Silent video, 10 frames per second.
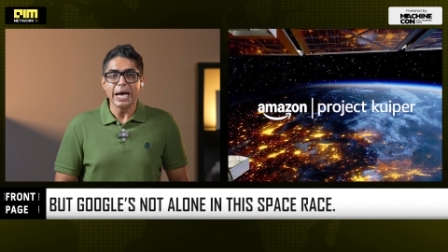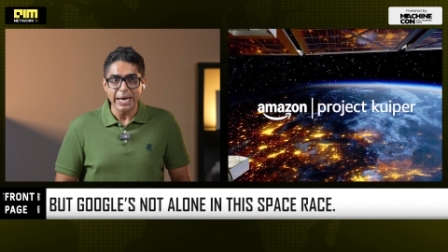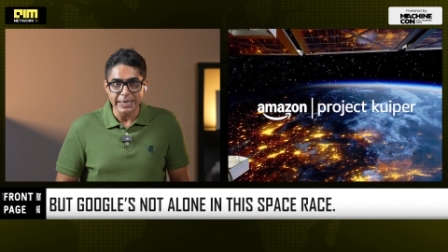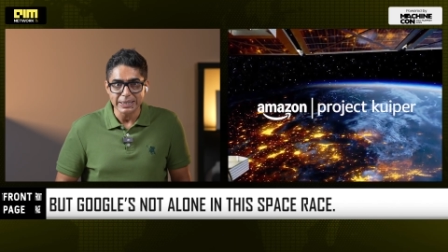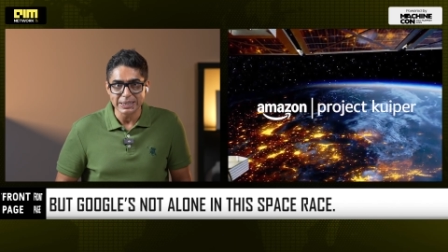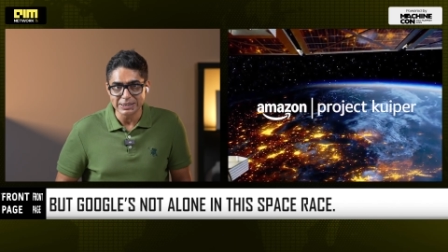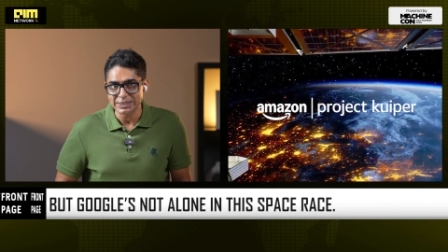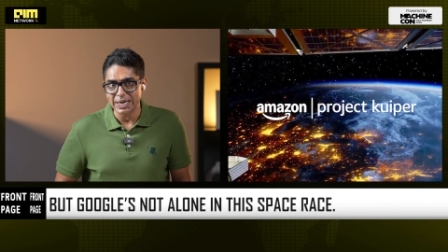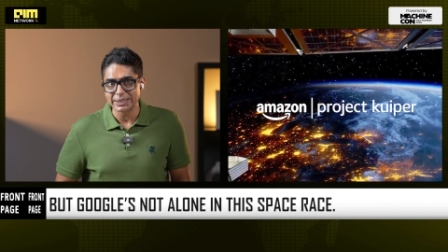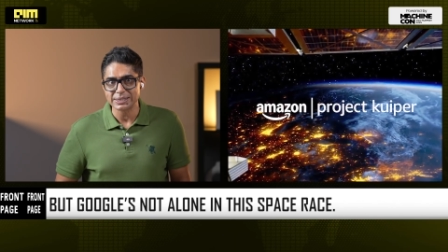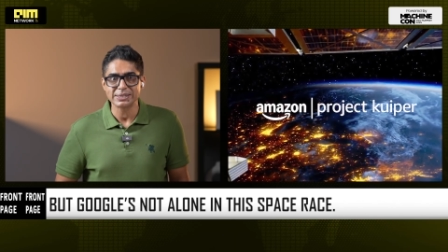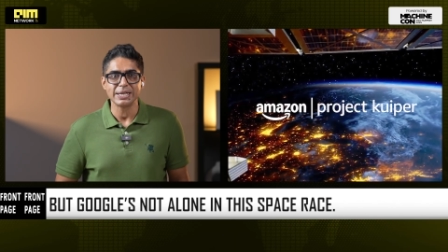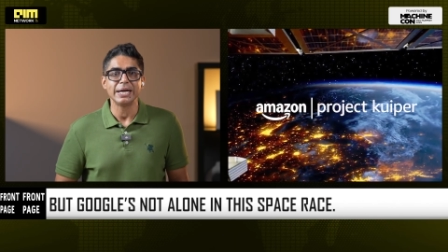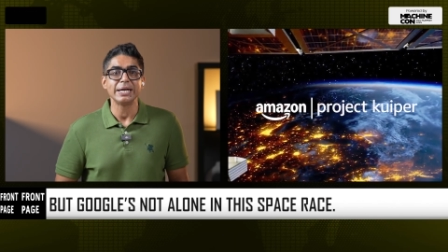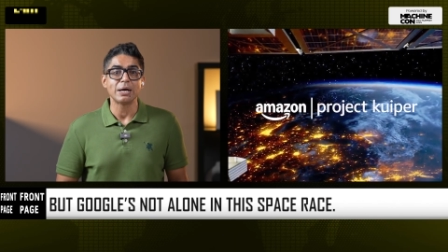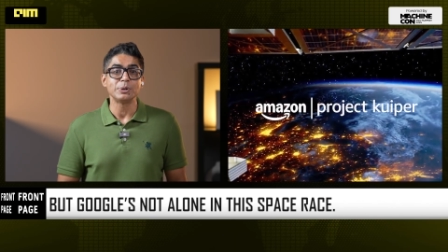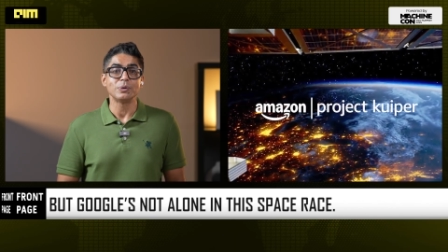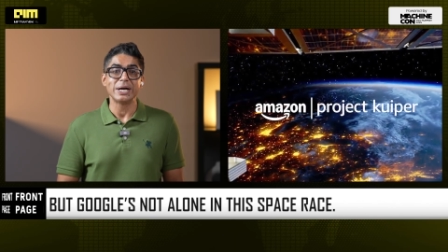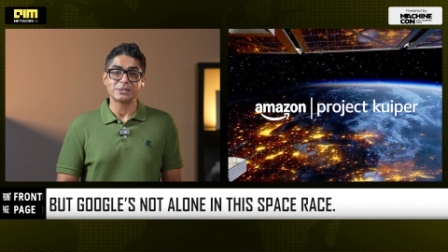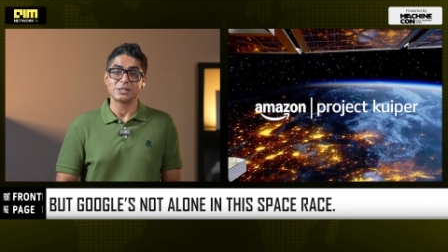And insiders say
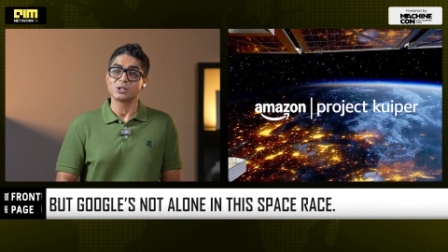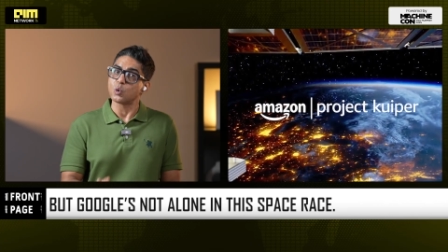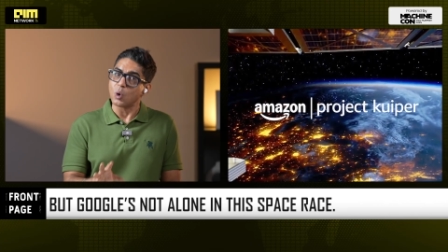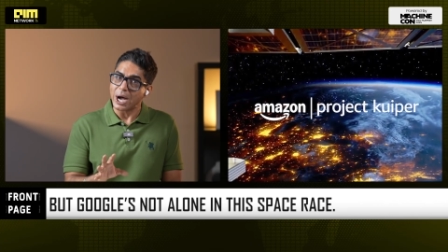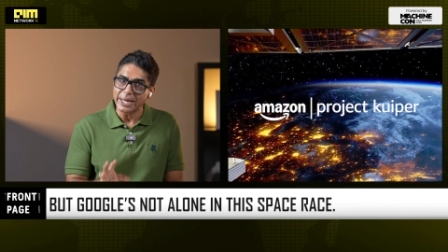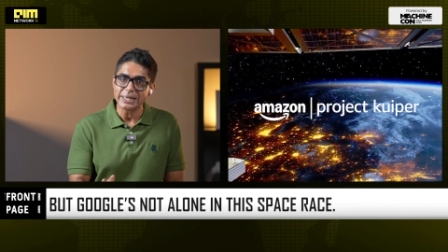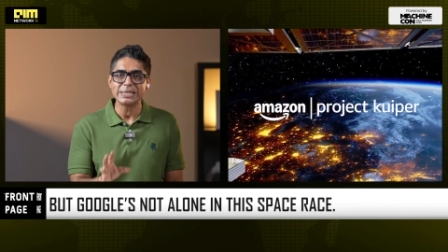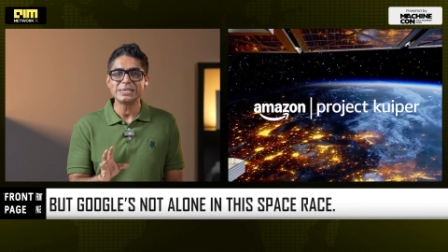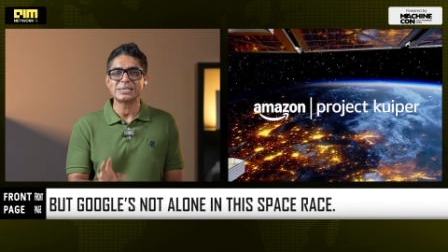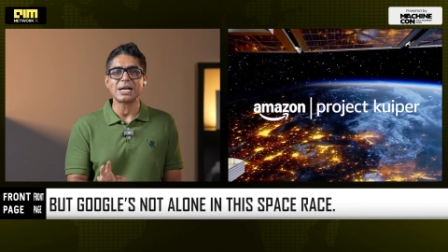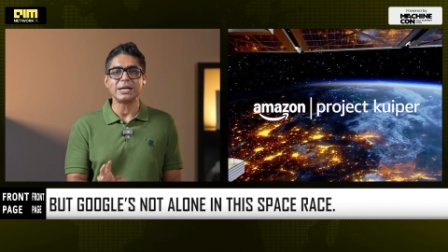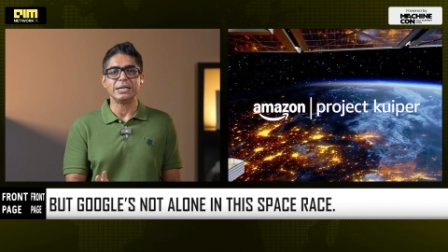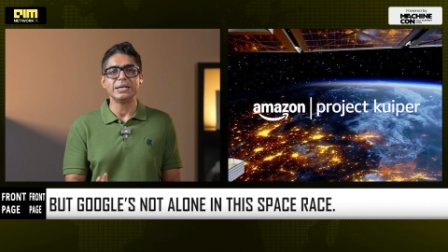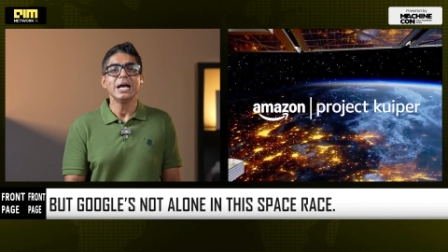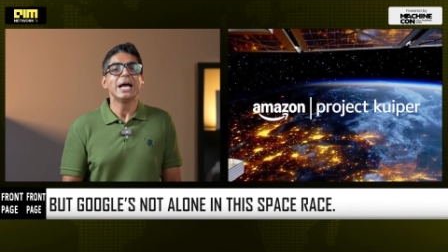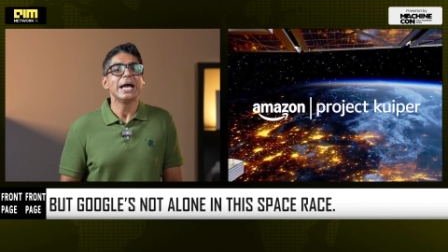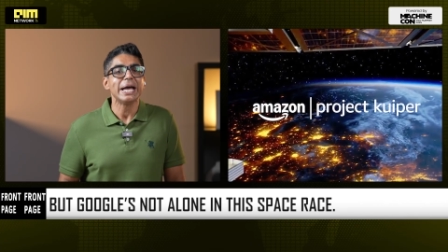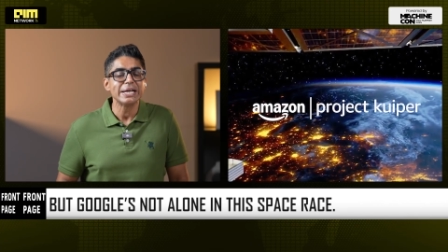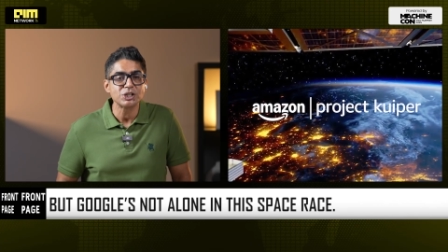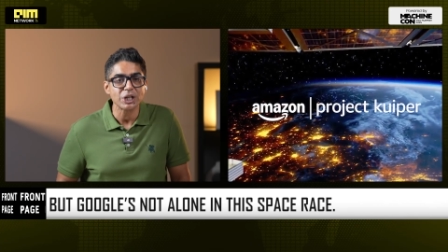AWS is quietly studying
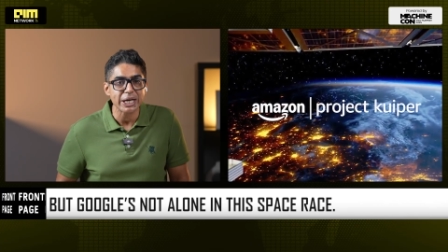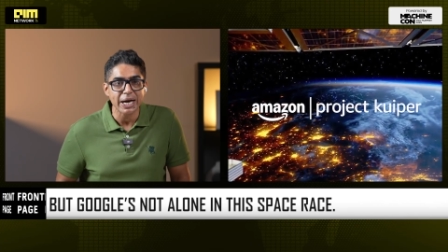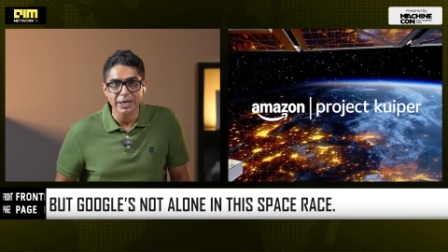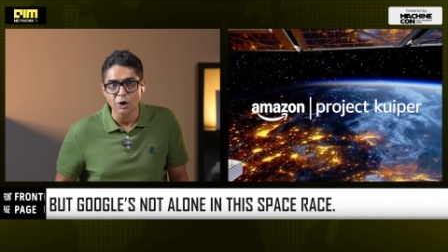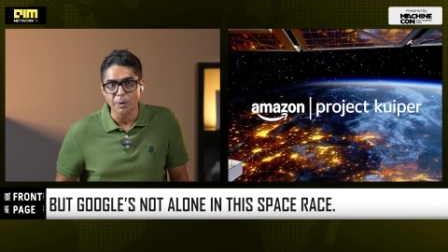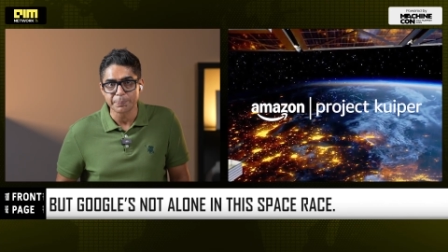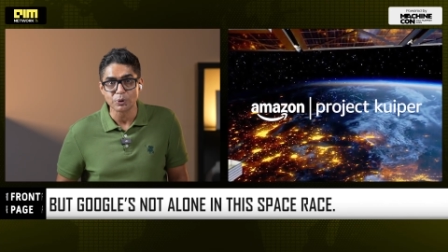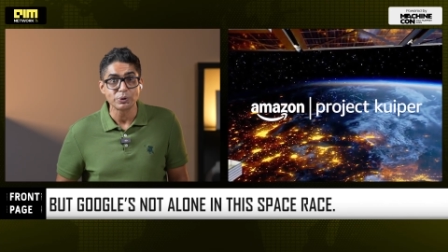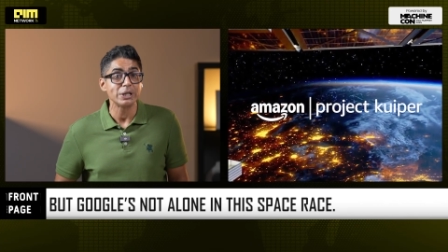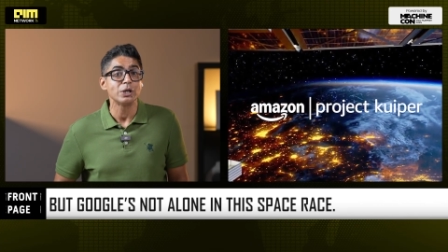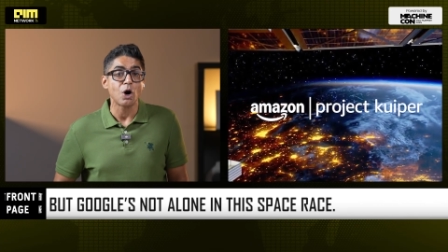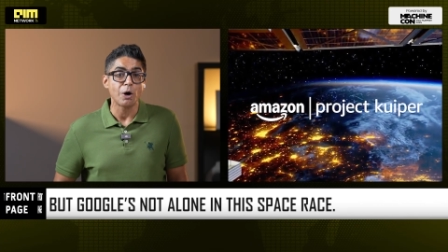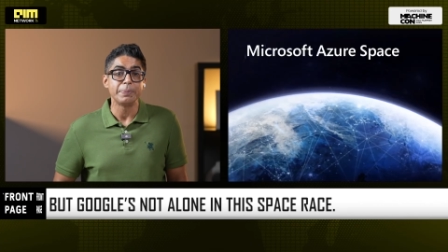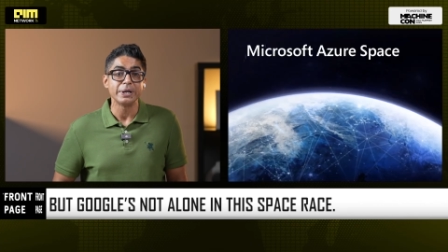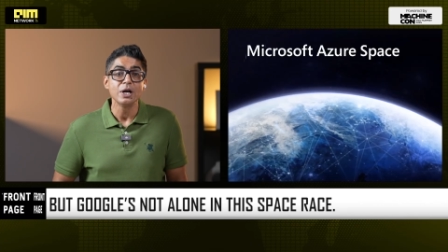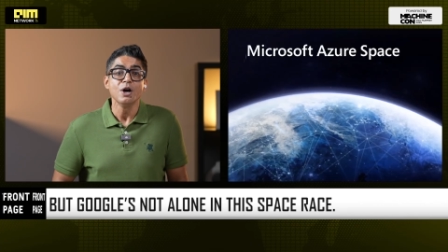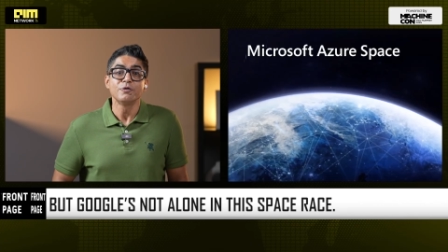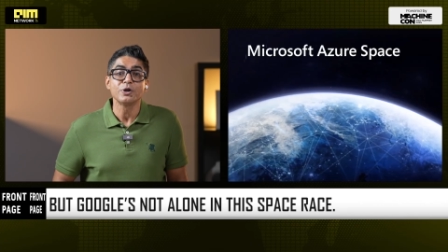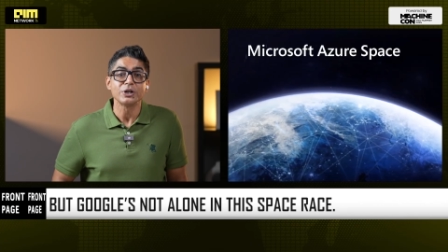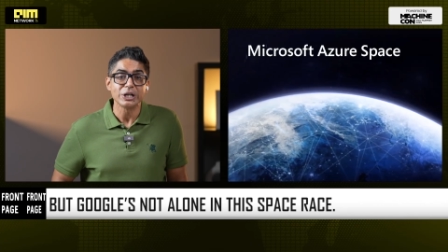edge AI compute in orbit
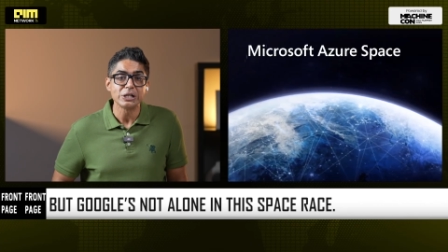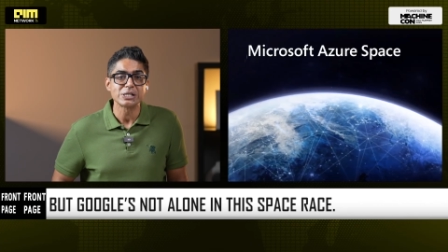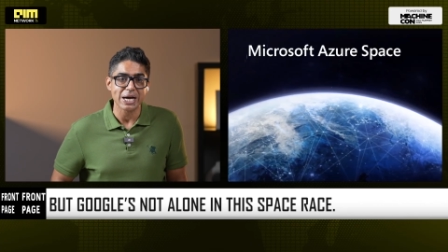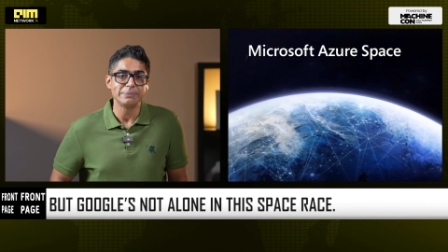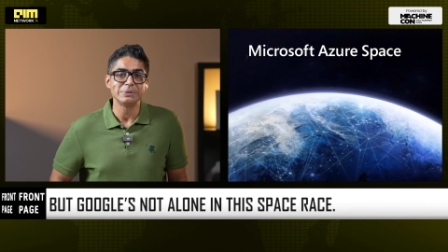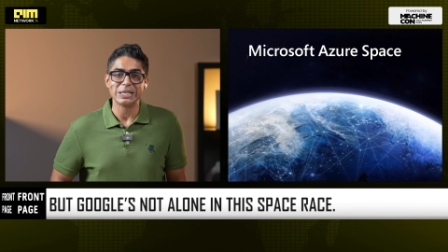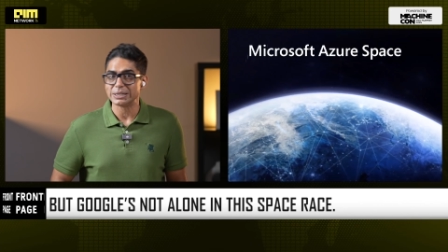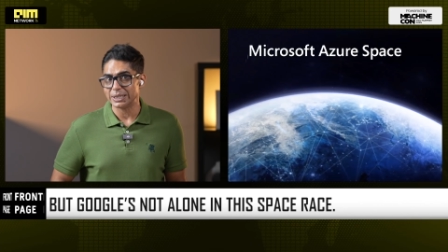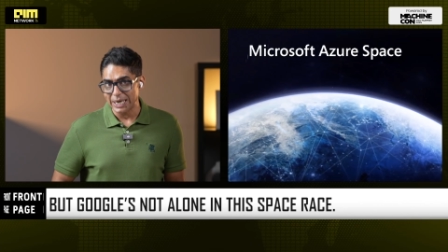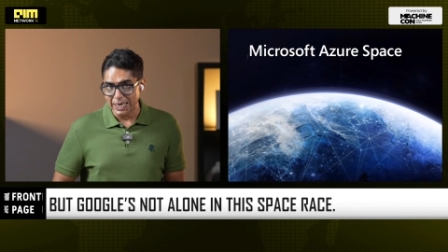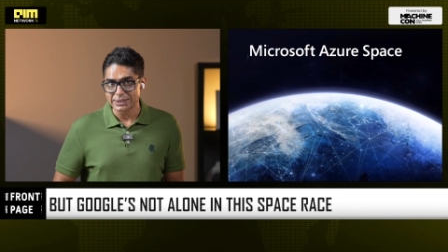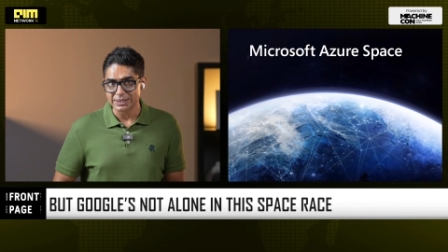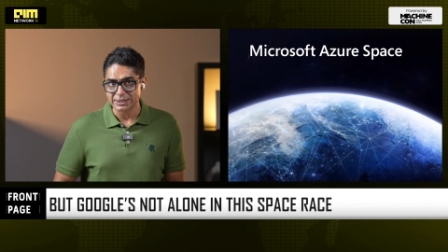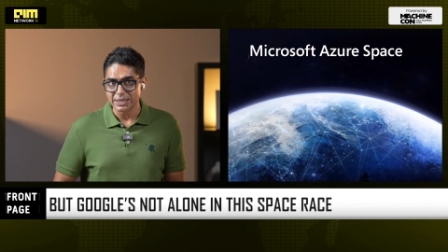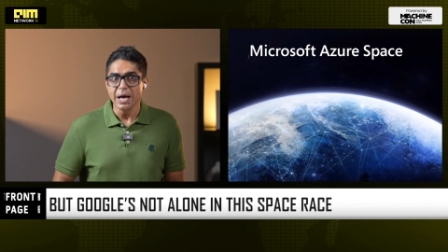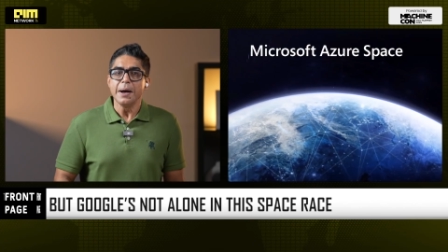for real-time data analysis.